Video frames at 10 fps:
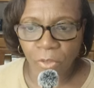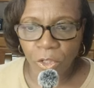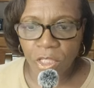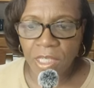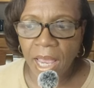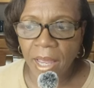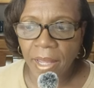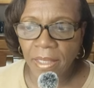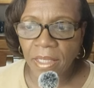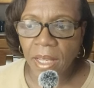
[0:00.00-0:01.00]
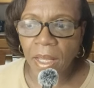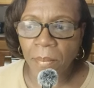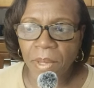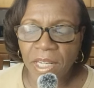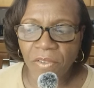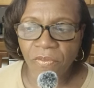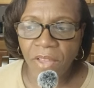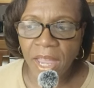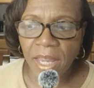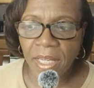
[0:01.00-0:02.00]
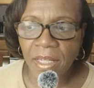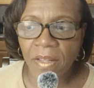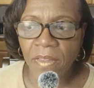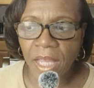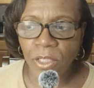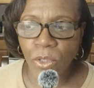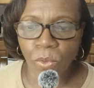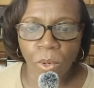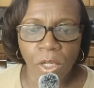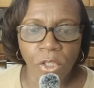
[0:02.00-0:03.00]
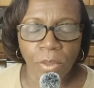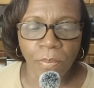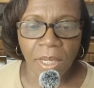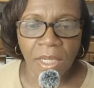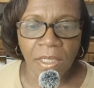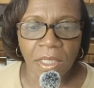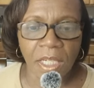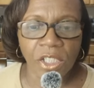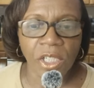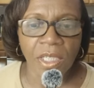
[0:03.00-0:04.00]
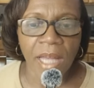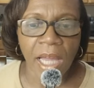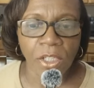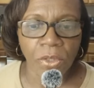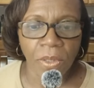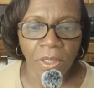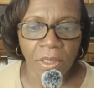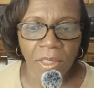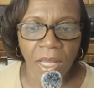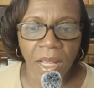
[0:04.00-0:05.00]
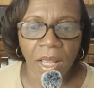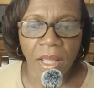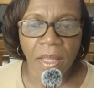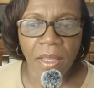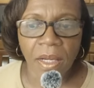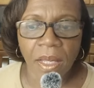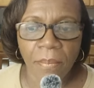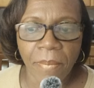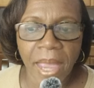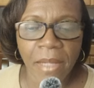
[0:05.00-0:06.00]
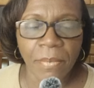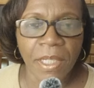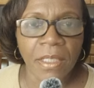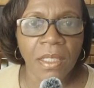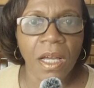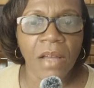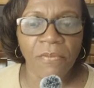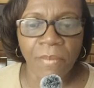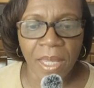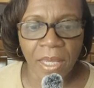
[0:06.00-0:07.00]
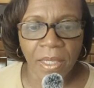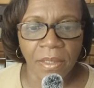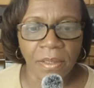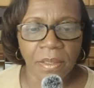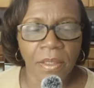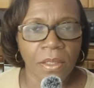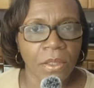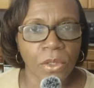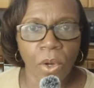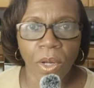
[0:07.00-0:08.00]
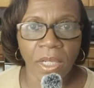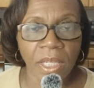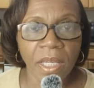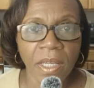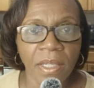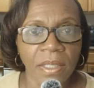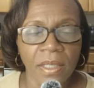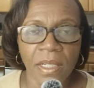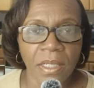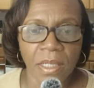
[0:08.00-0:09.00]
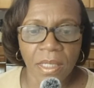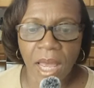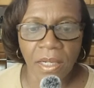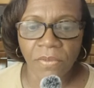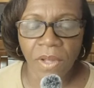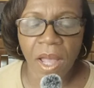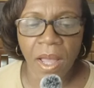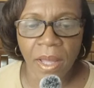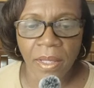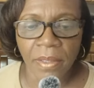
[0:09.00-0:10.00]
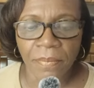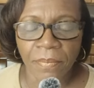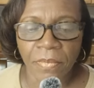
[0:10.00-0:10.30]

Verse 9 But in vain they do worship me, teaching doctrines, the commandments of men. So again, this is not of God.